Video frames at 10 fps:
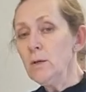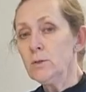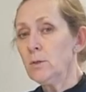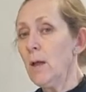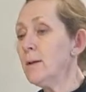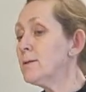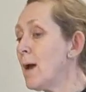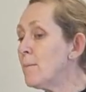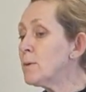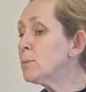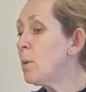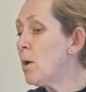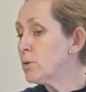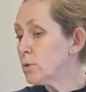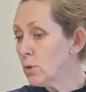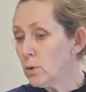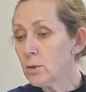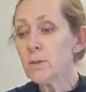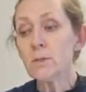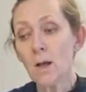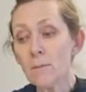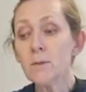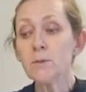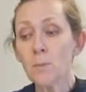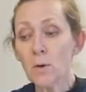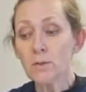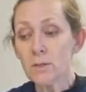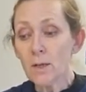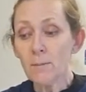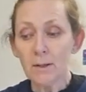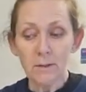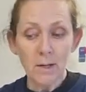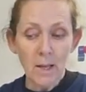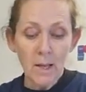So, and time has passed, a lot of time has passed. Think about it.